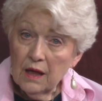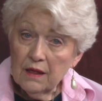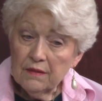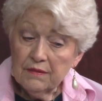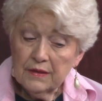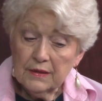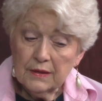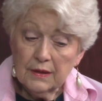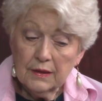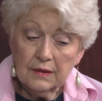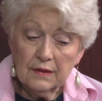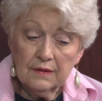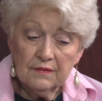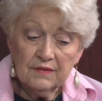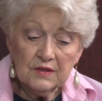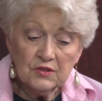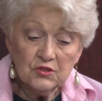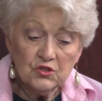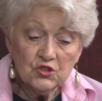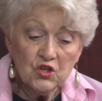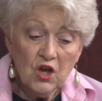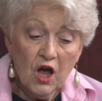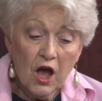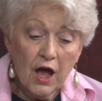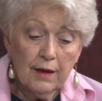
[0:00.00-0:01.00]

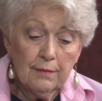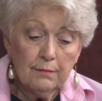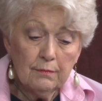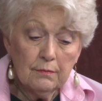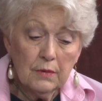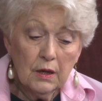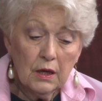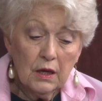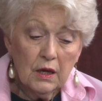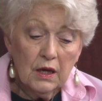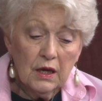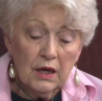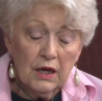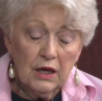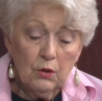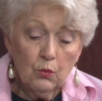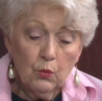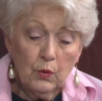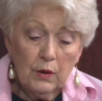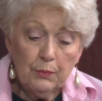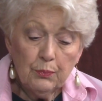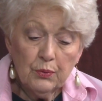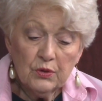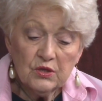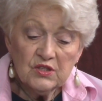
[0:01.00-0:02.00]
This time,
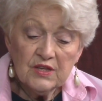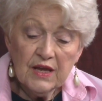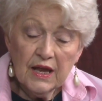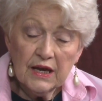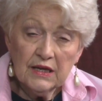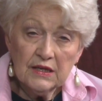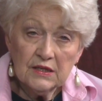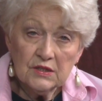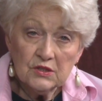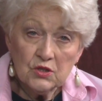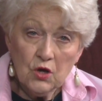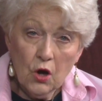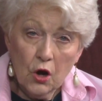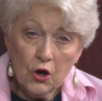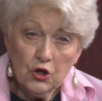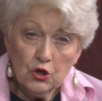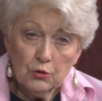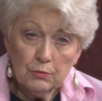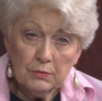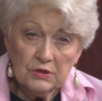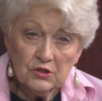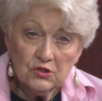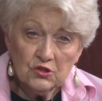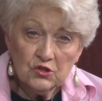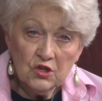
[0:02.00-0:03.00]
we present his
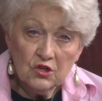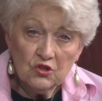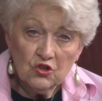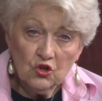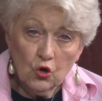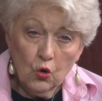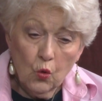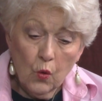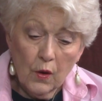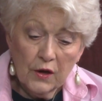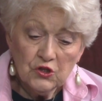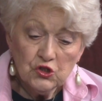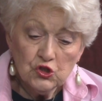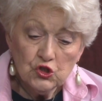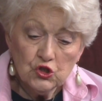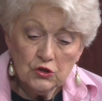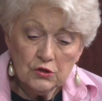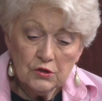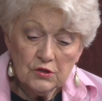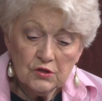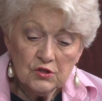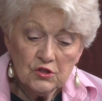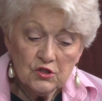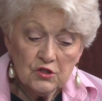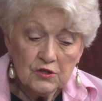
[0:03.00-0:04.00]
arguments to the
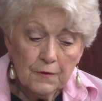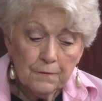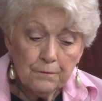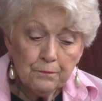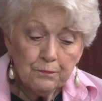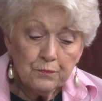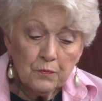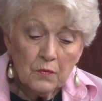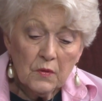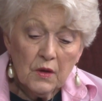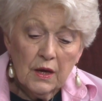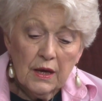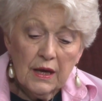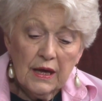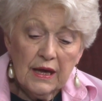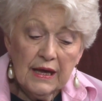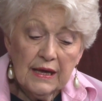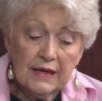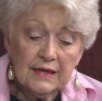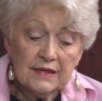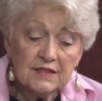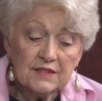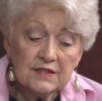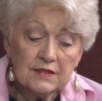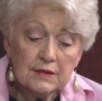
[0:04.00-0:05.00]
questions,
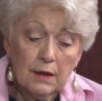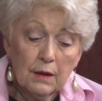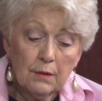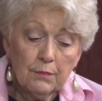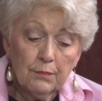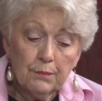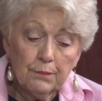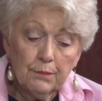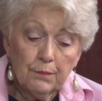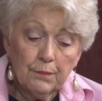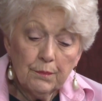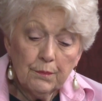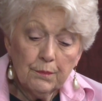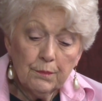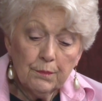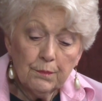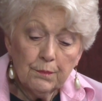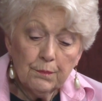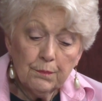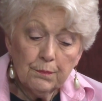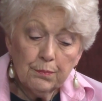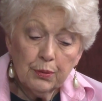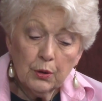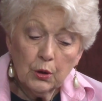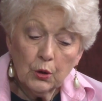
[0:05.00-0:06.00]
is
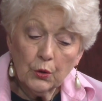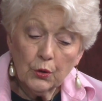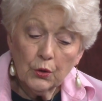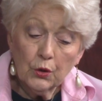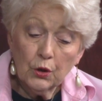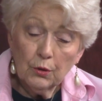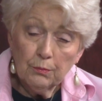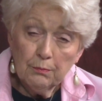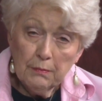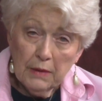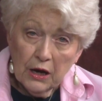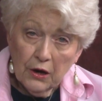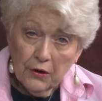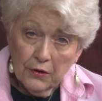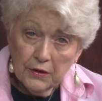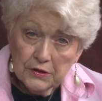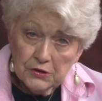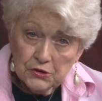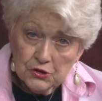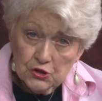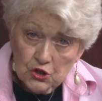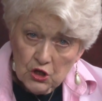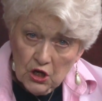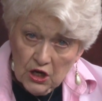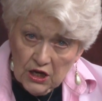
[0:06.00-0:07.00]
plural
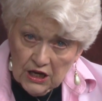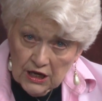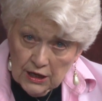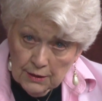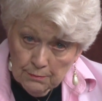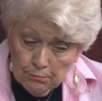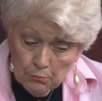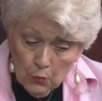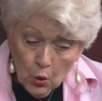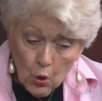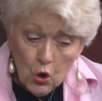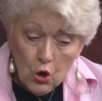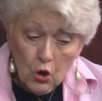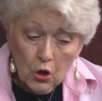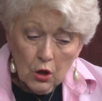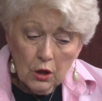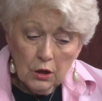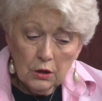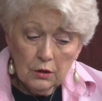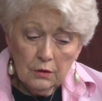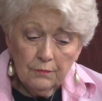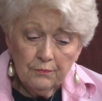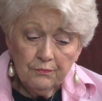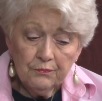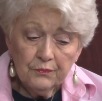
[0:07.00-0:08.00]
marriage
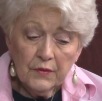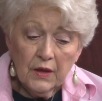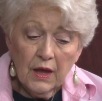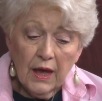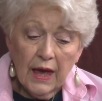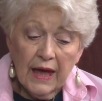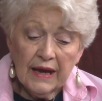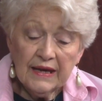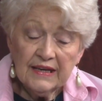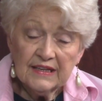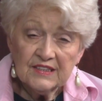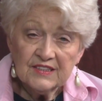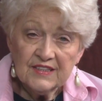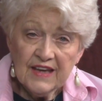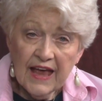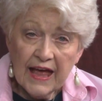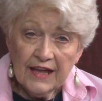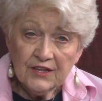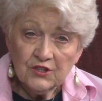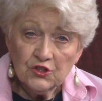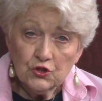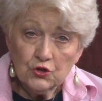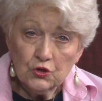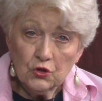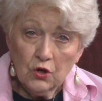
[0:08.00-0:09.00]
immoral? And his
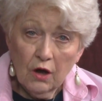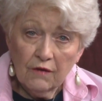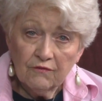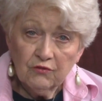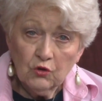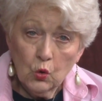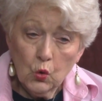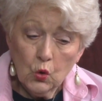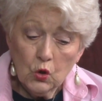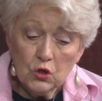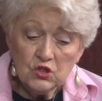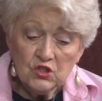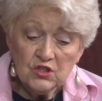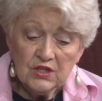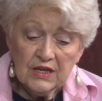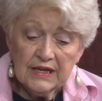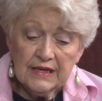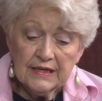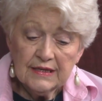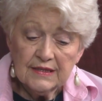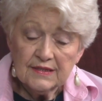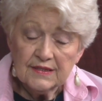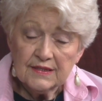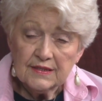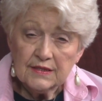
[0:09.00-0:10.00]
answer, of course,
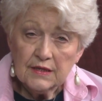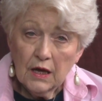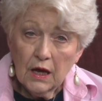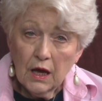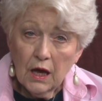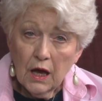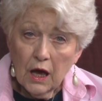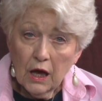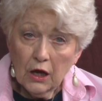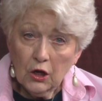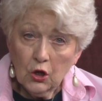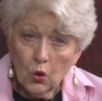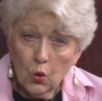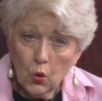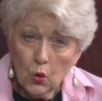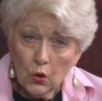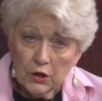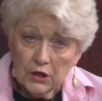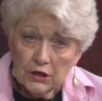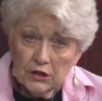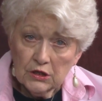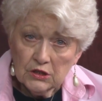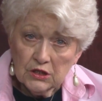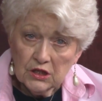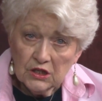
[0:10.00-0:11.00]
is,
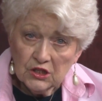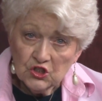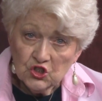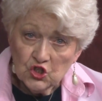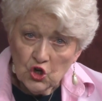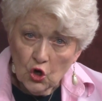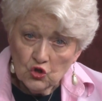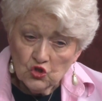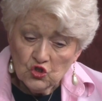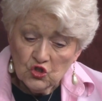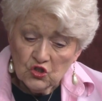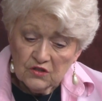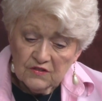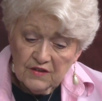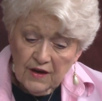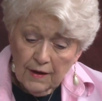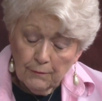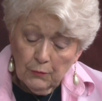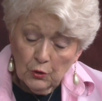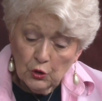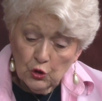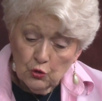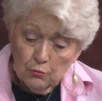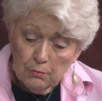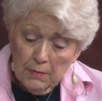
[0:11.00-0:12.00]
according to Joseph
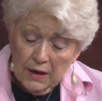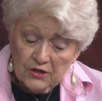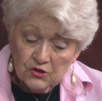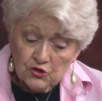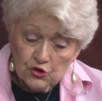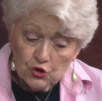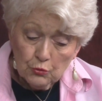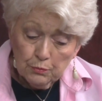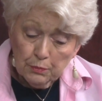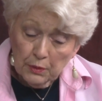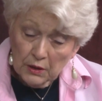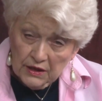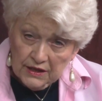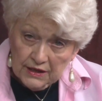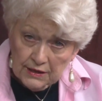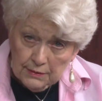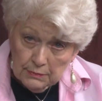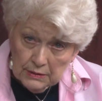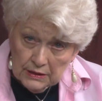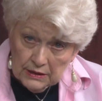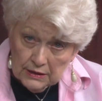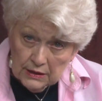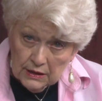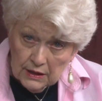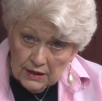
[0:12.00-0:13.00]
W. Musser,
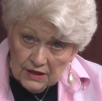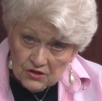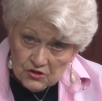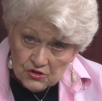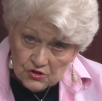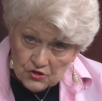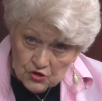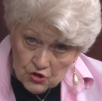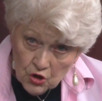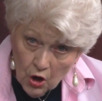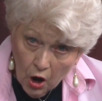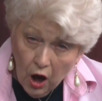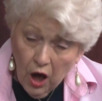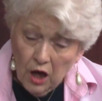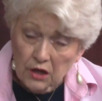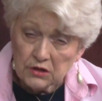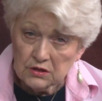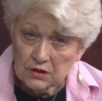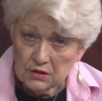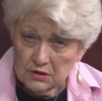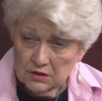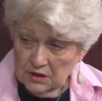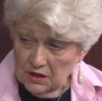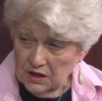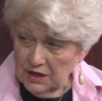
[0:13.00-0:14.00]
polygamy is
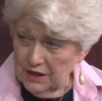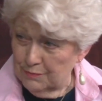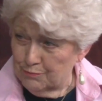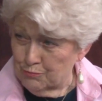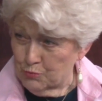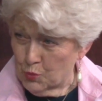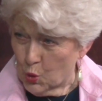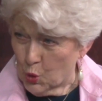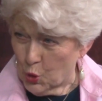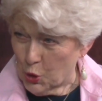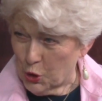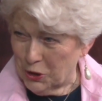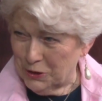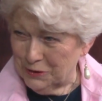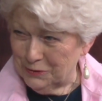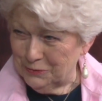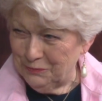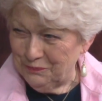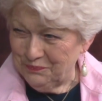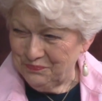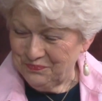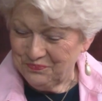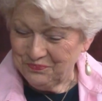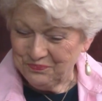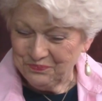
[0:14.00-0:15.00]
not immoral.
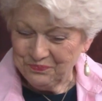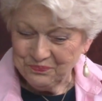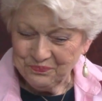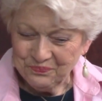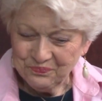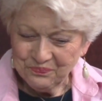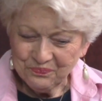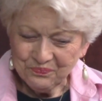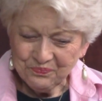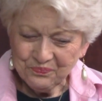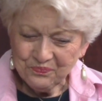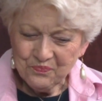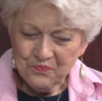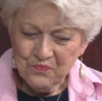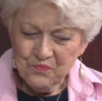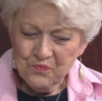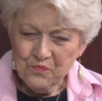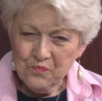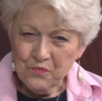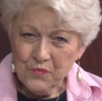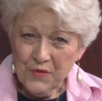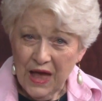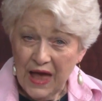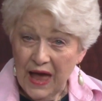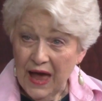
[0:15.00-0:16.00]

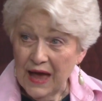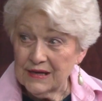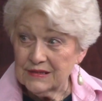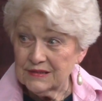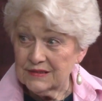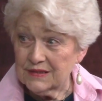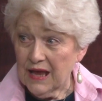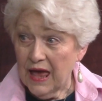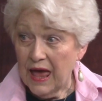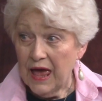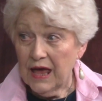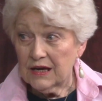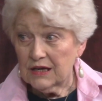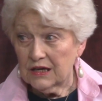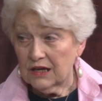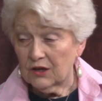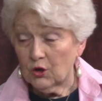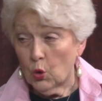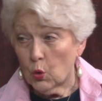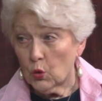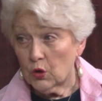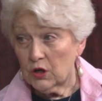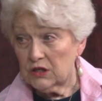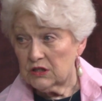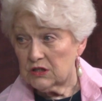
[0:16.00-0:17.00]
And
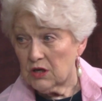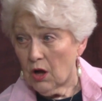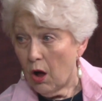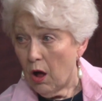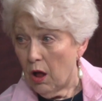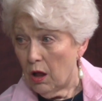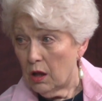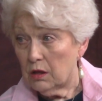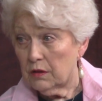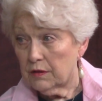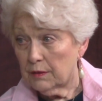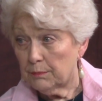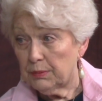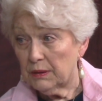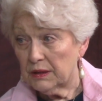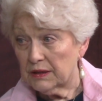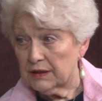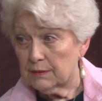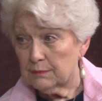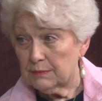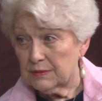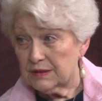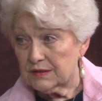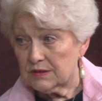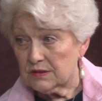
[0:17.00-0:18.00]
according to all the
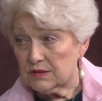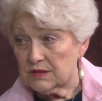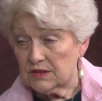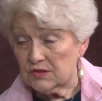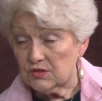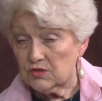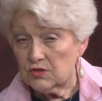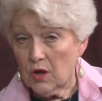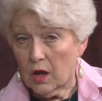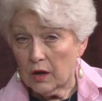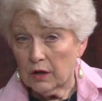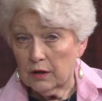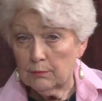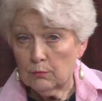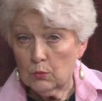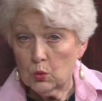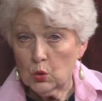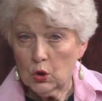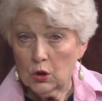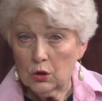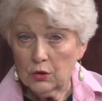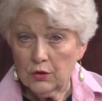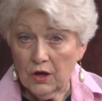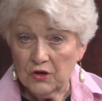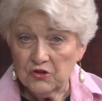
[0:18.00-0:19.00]
polygamists, it's not
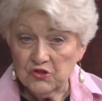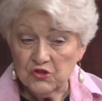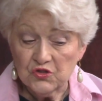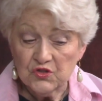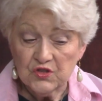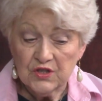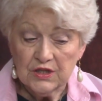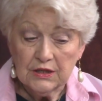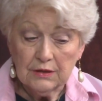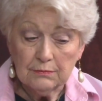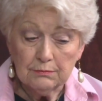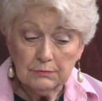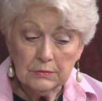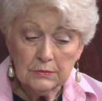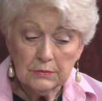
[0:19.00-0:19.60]
immoral, not just him.